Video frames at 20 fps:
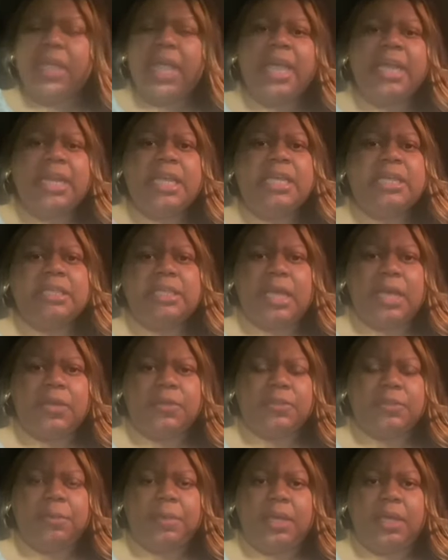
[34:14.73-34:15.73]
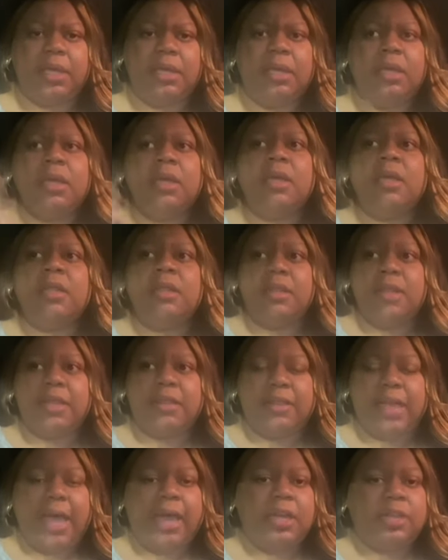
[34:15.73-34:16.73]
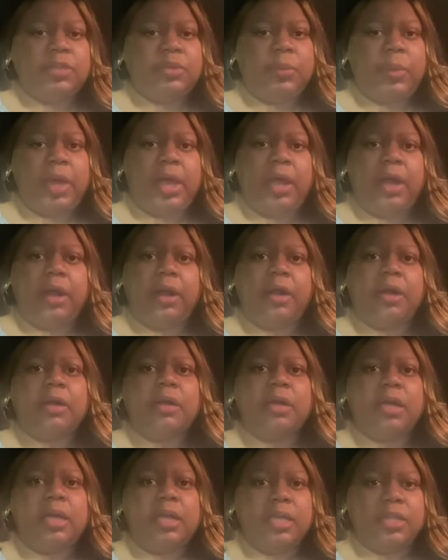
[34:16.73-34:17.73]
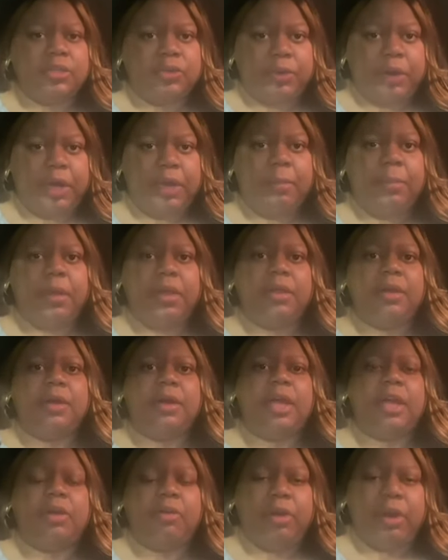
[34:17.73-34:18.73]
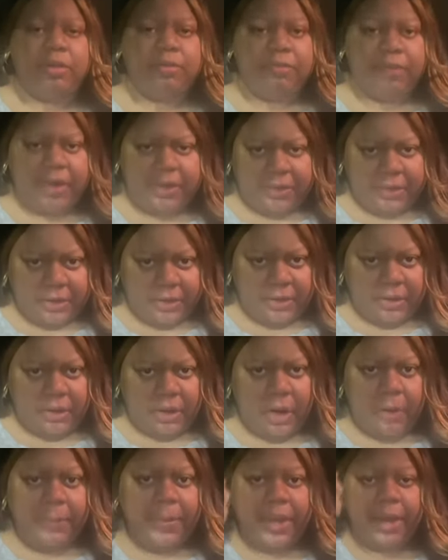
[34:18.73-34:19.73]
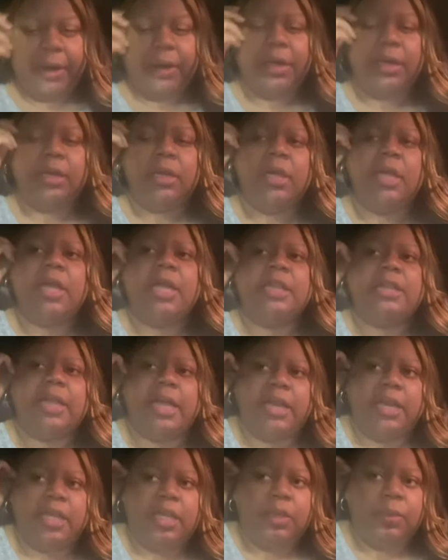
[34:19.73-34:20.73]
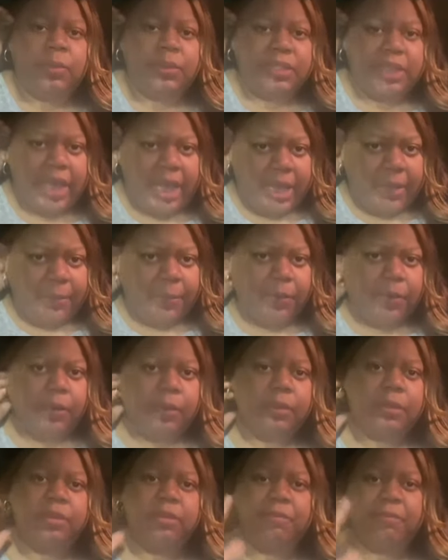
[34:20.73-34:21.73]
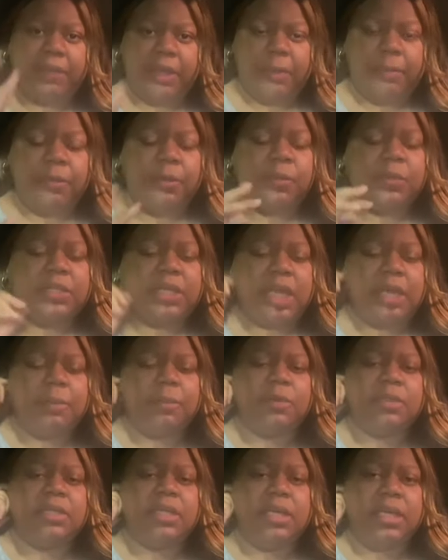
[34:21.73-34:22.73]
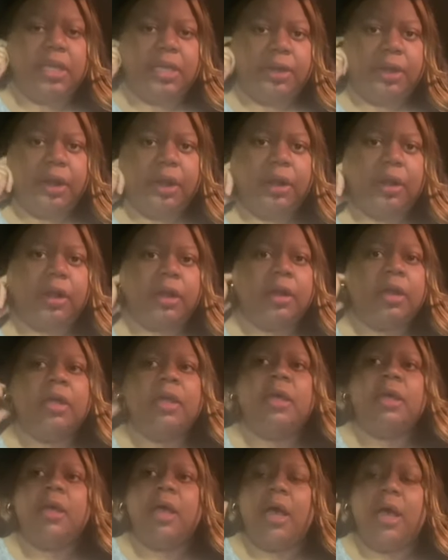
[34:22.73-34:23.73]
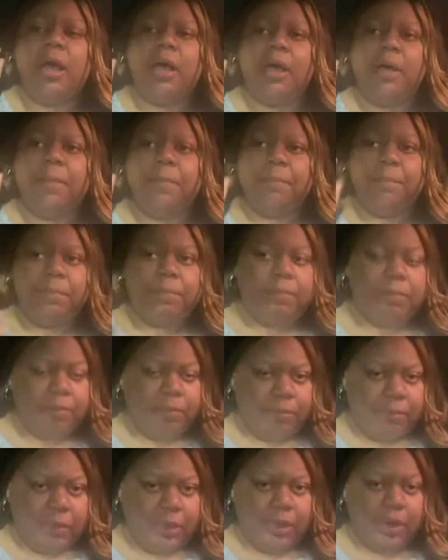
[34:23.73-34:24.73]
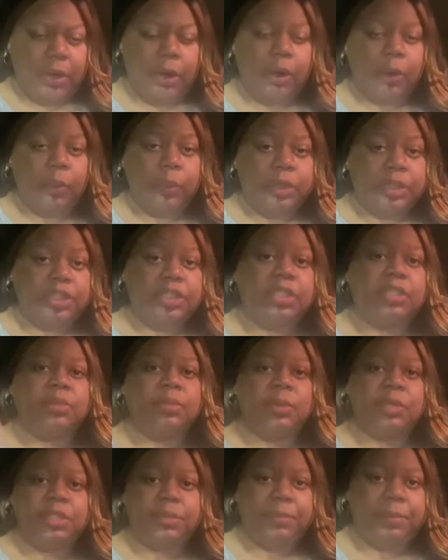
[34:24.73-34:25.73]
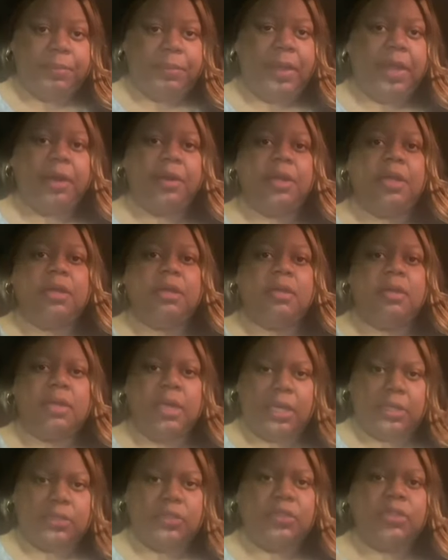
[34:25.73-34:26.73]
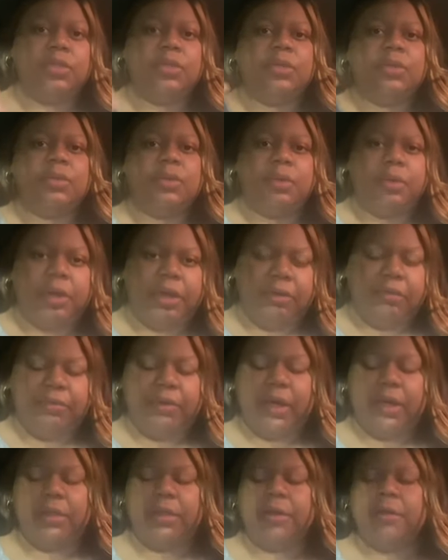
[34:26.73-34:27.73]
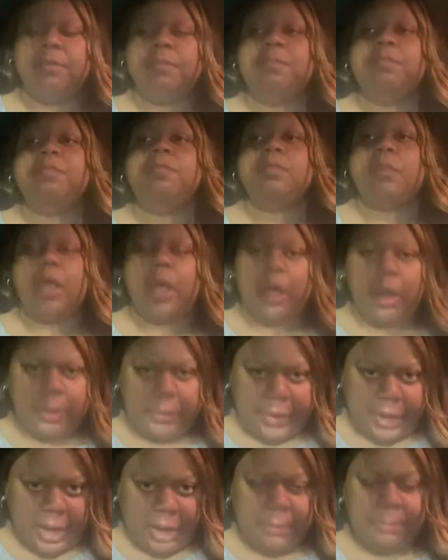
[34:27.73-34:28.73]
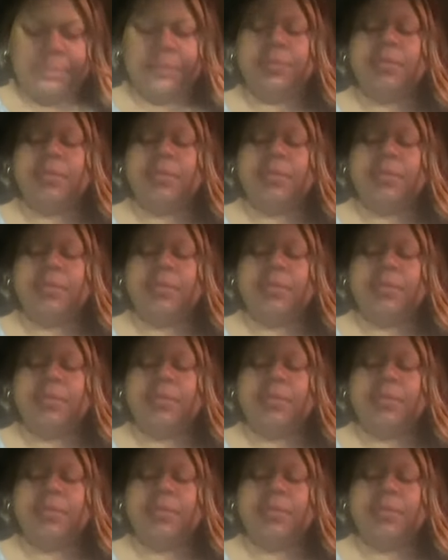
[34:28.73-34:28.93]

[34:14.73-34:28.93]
And he tells me that that is where his grandmother and grandfather are buried. That he was able, the family was able to get her um, you know, her wishes were to be buried next to the grandfather. Okay.